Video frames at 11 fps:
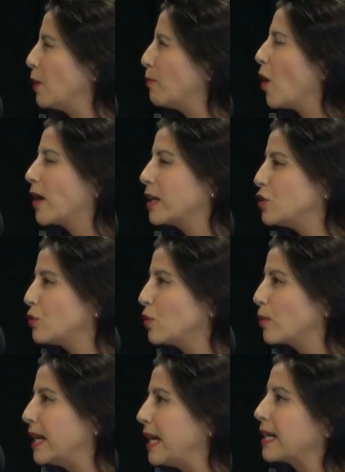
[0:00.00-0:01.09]
body
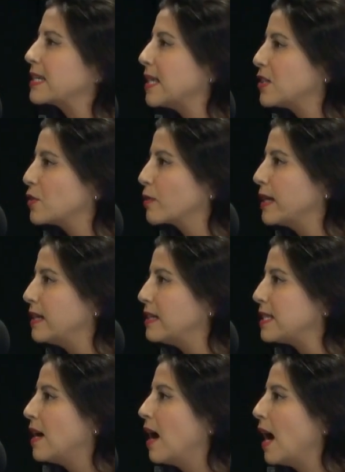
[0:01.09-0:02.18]
jewelry and accessories.